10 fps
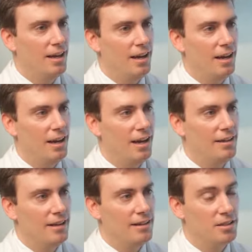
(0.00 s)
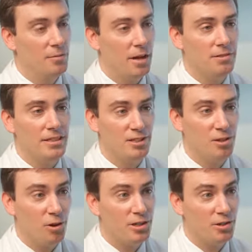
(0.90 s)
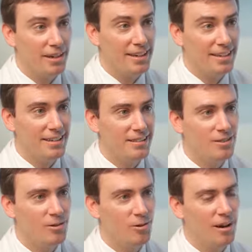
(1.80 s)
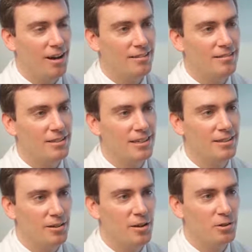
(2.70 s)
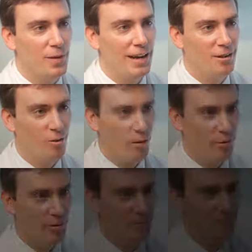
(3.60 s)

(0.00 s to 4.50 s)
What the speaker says: and they sometimes need surgery to get their nose back to normal.